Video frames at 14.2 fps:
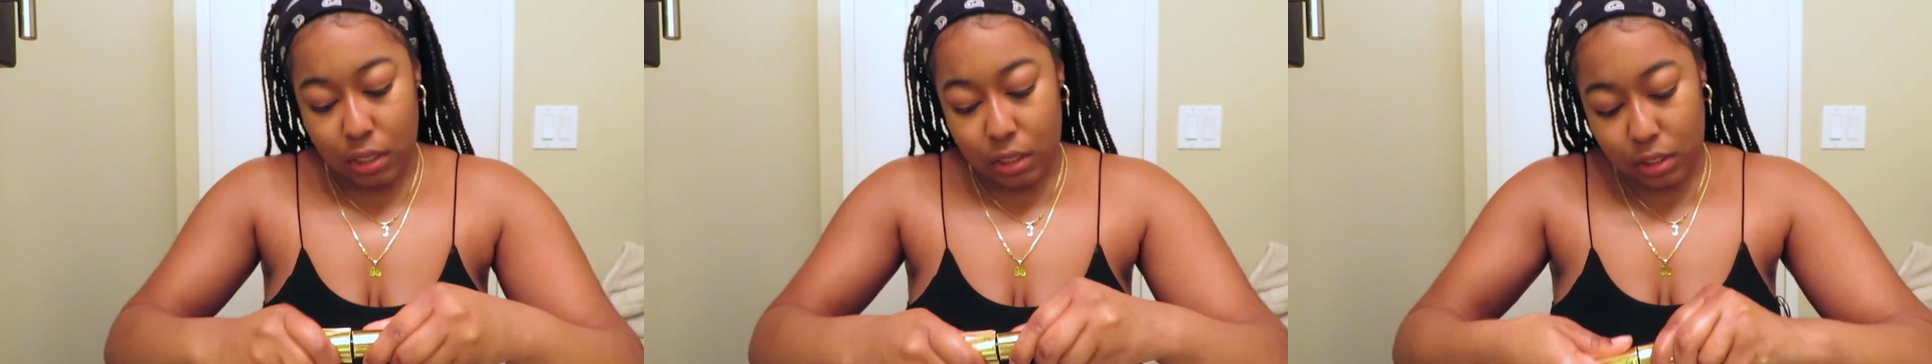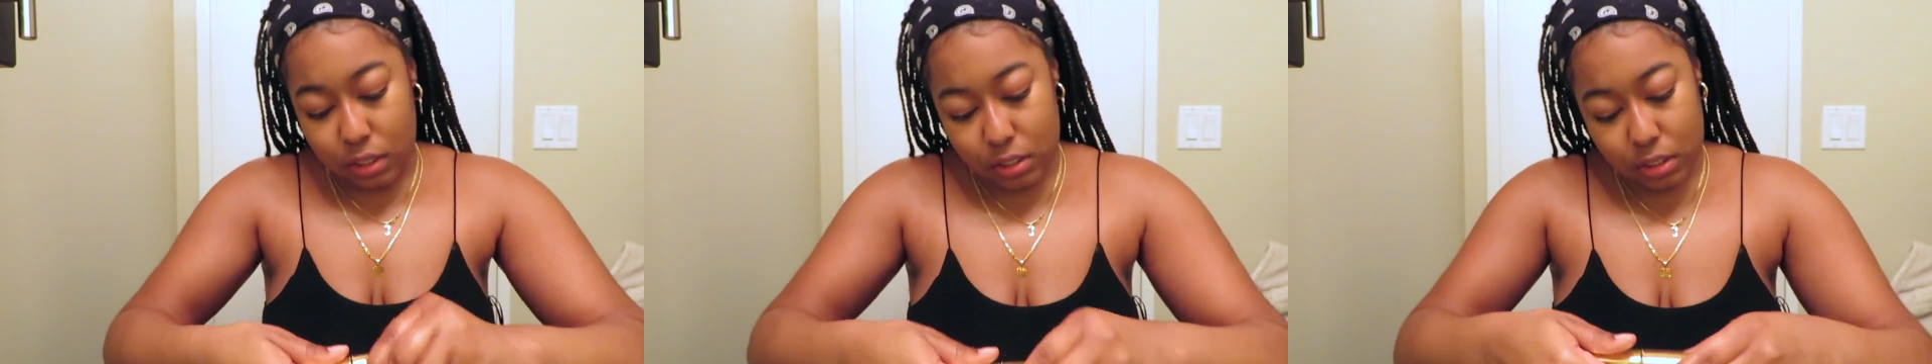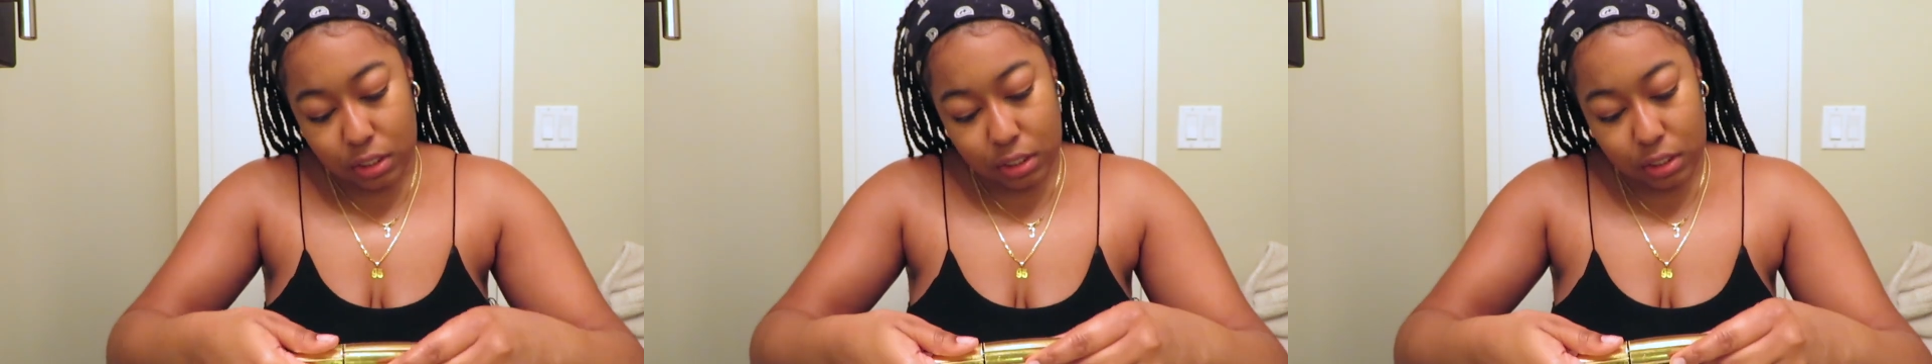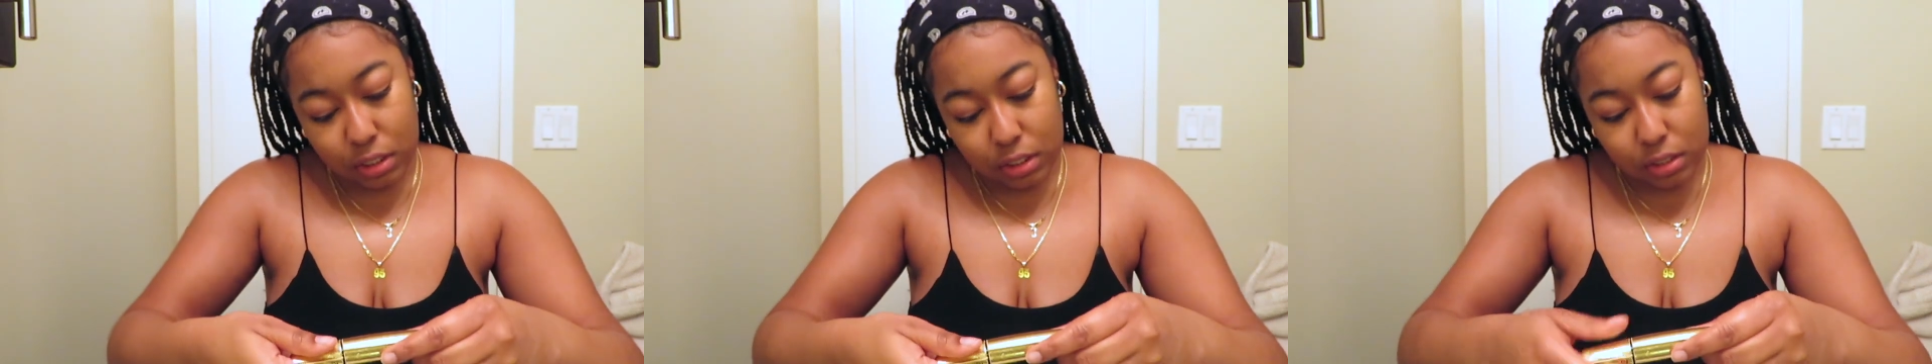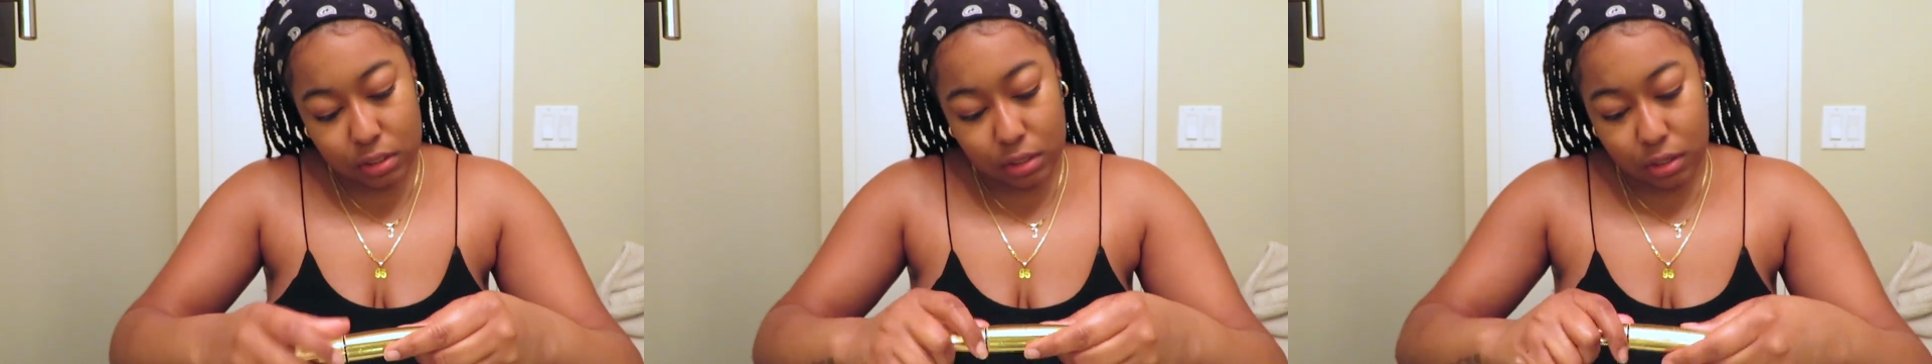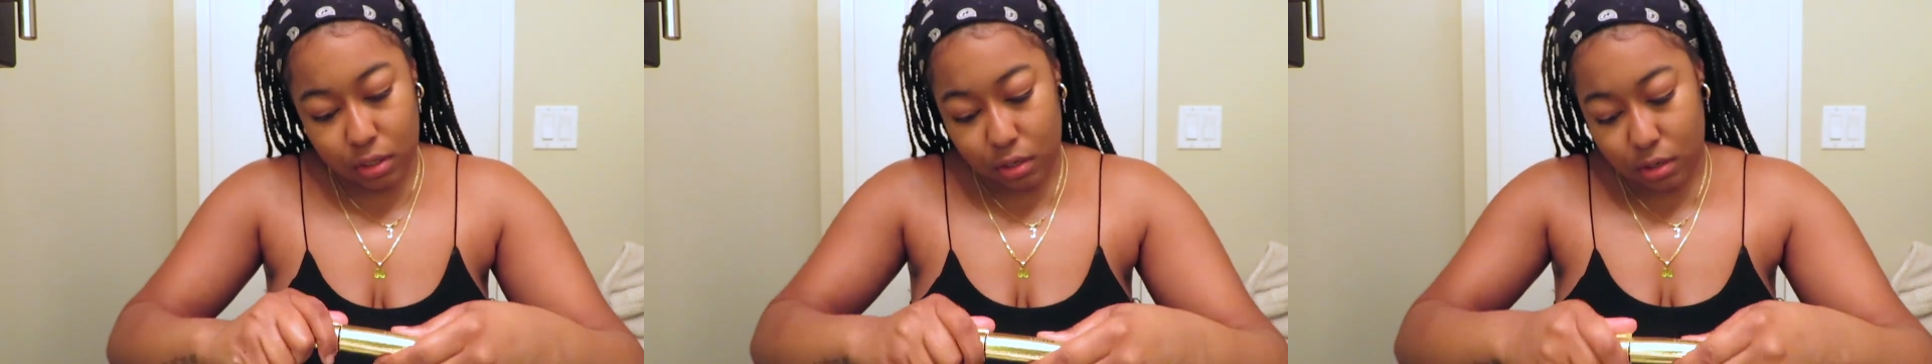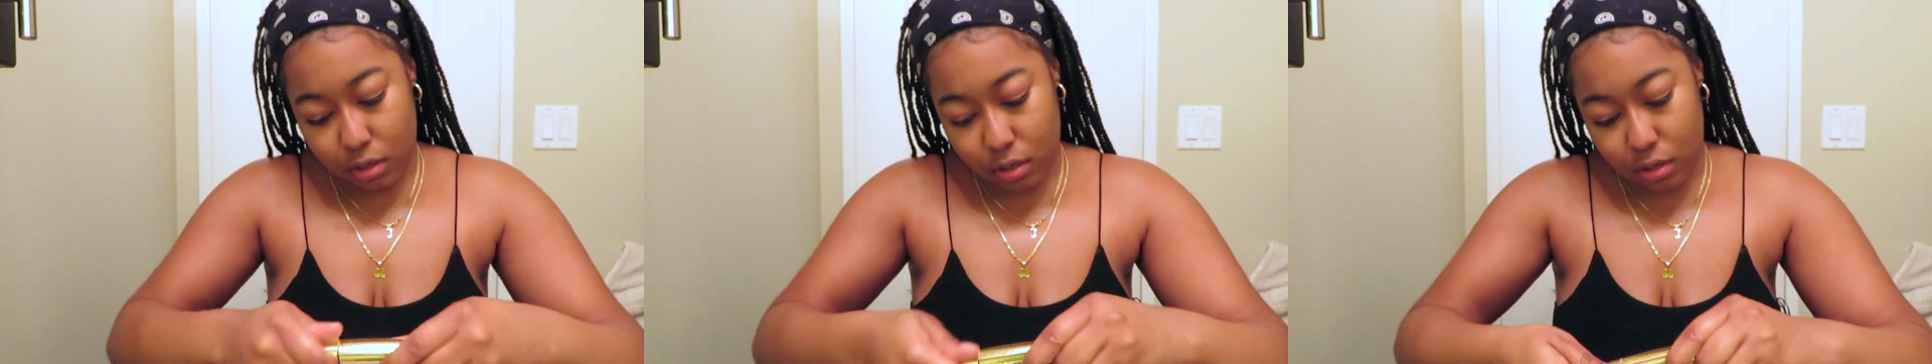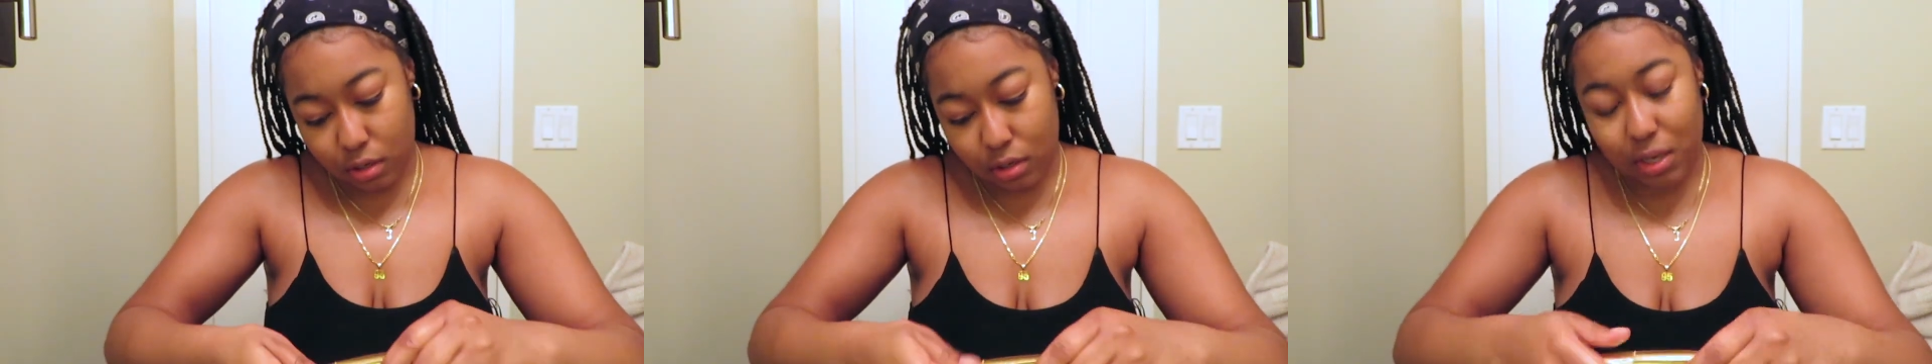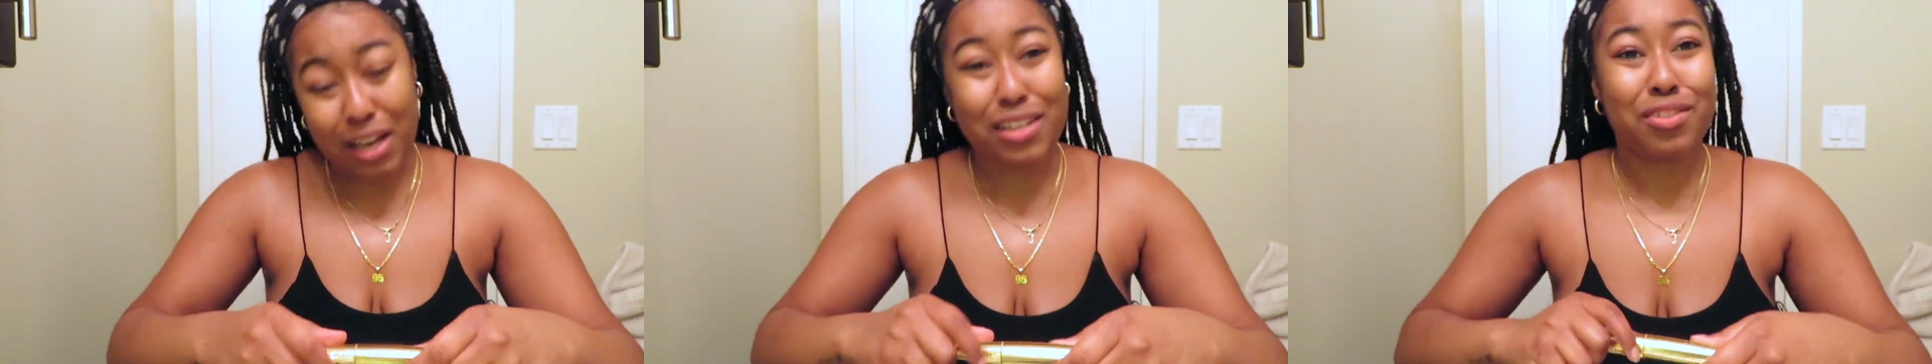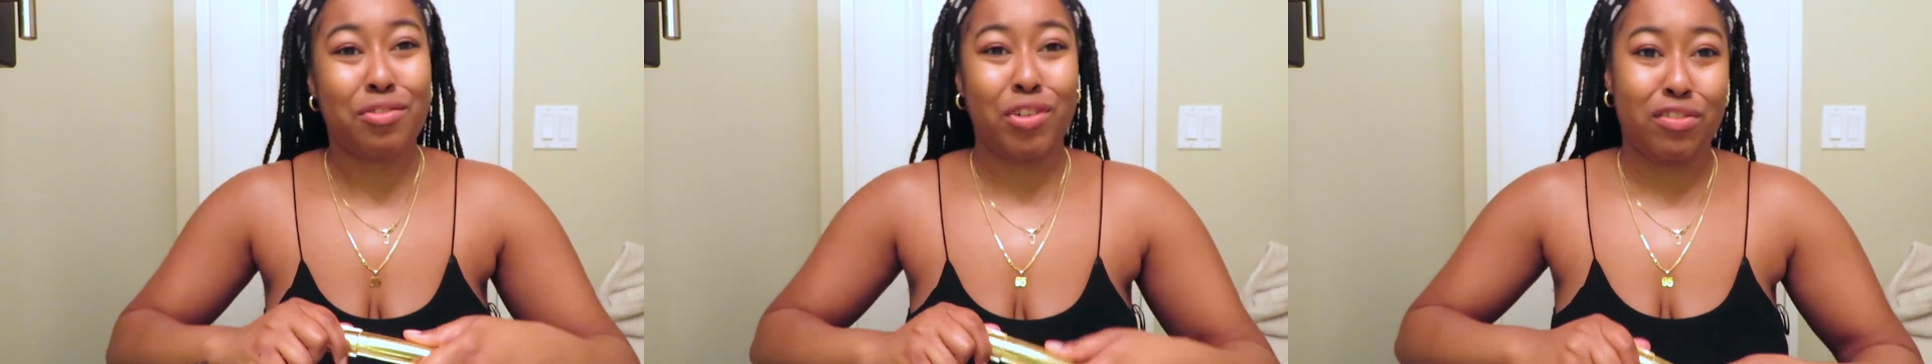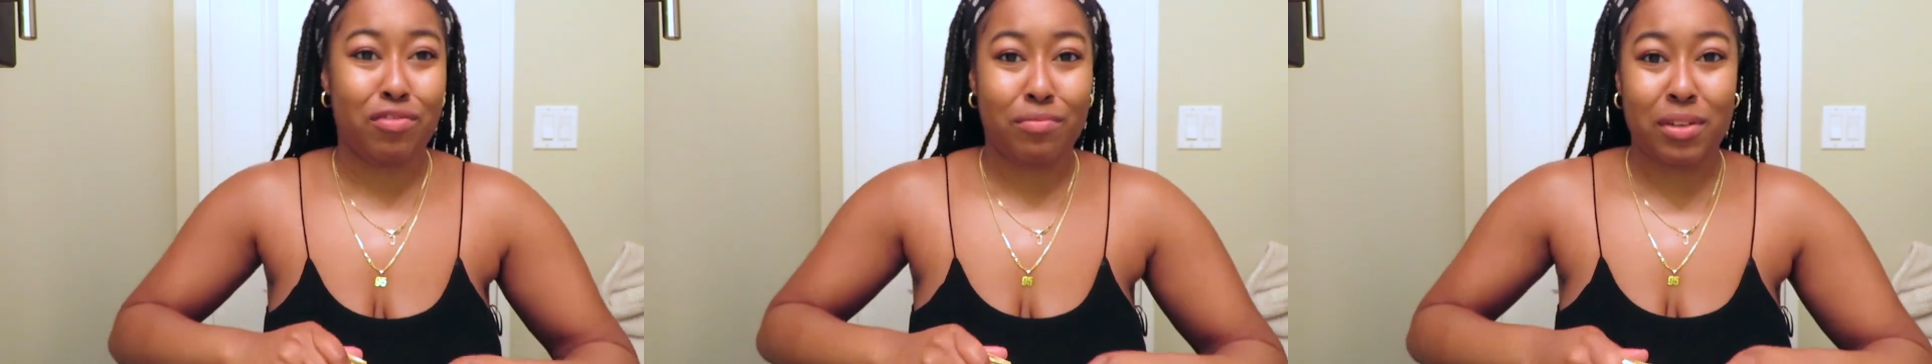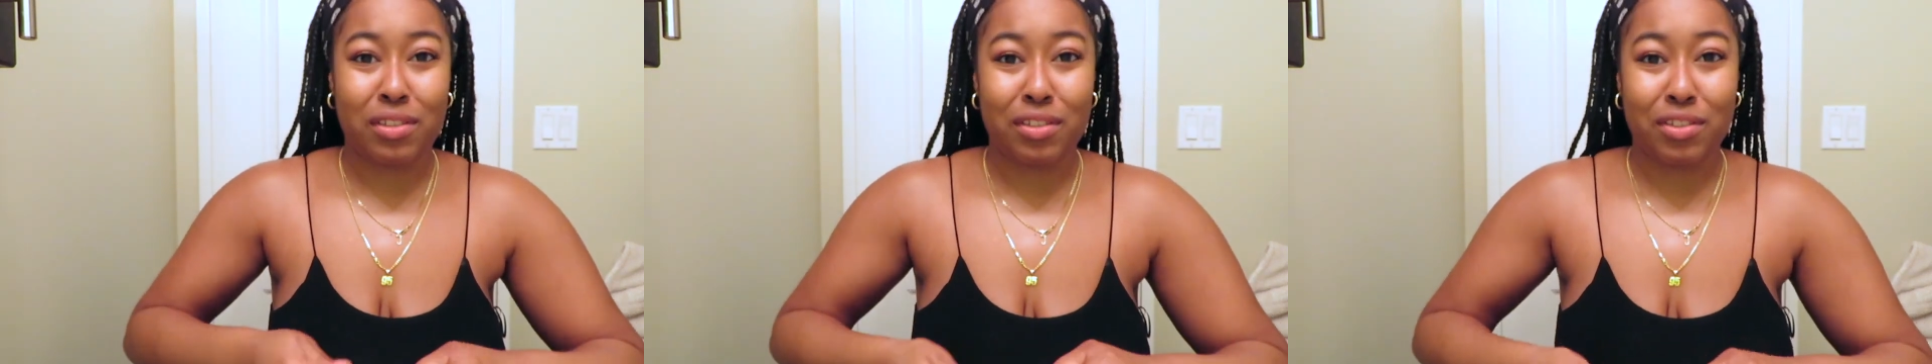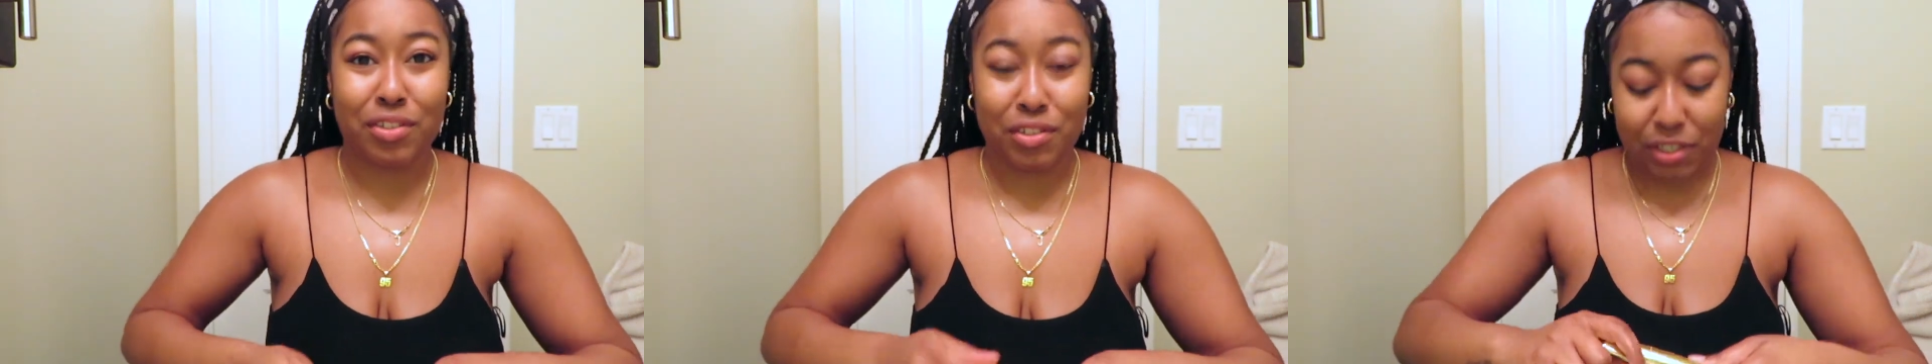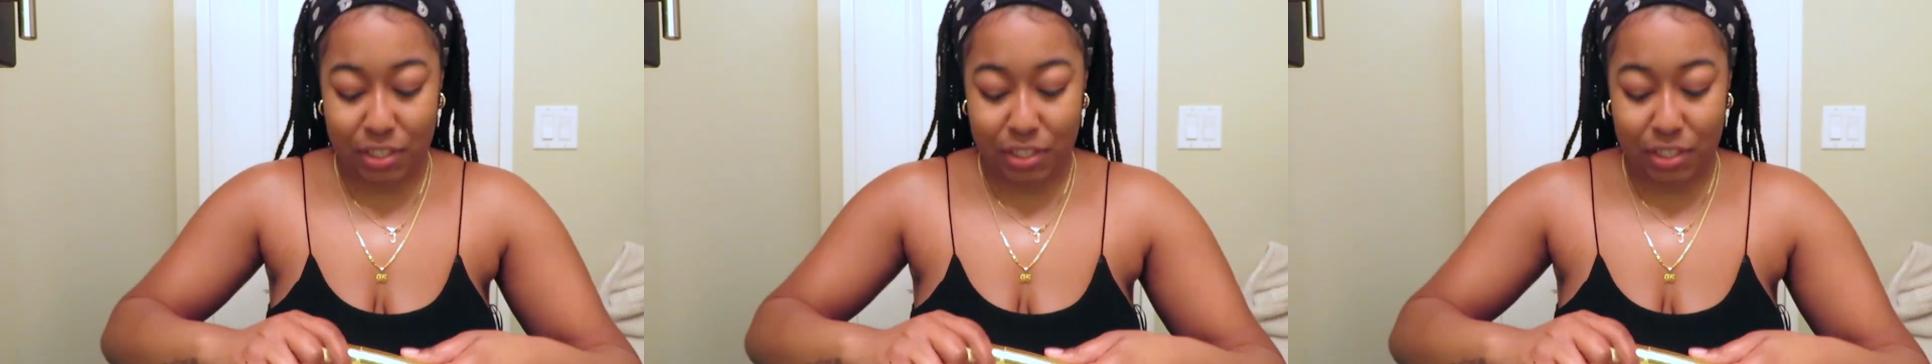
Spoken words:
This is, I stole this from my sister,